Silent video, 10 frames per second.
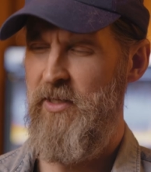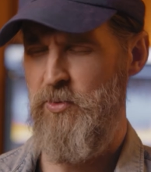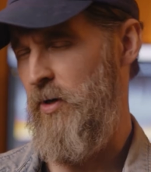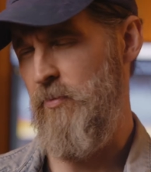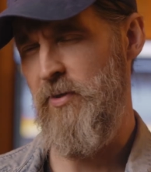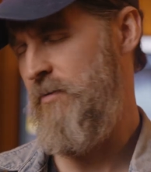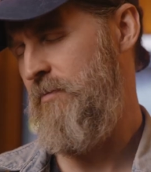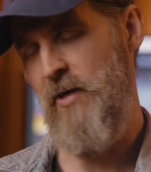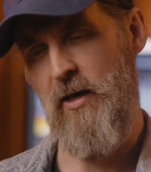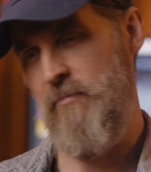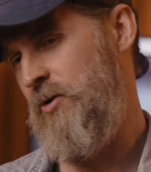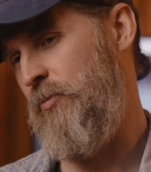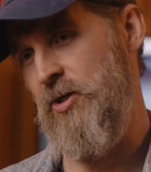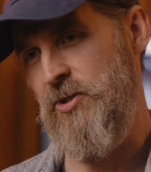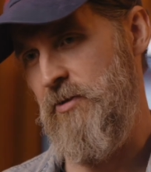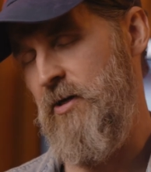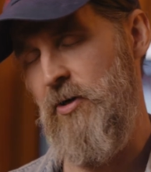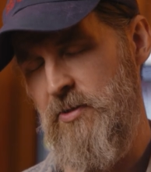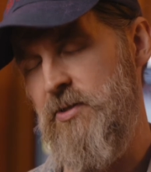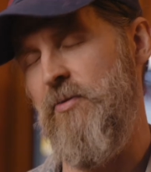It's weird, but yeah, compression
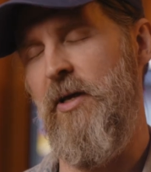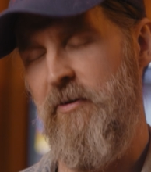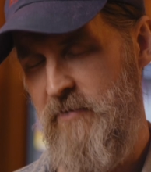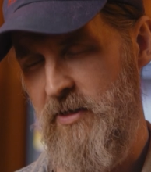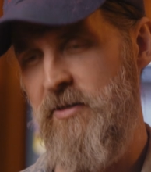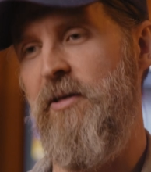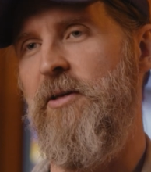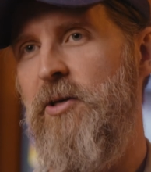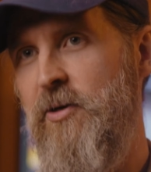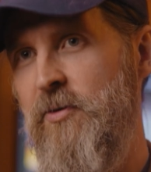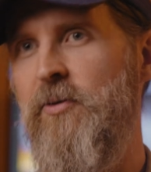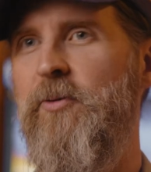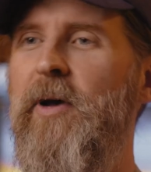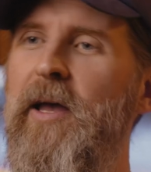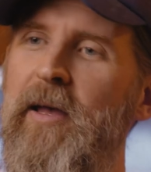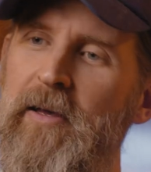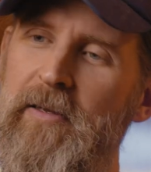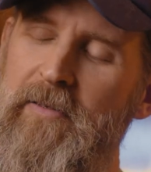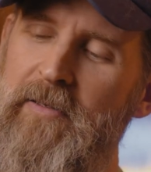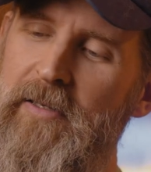can also then affect the EQ
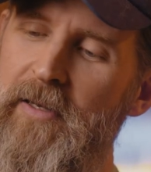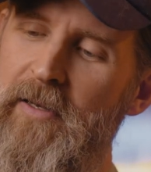and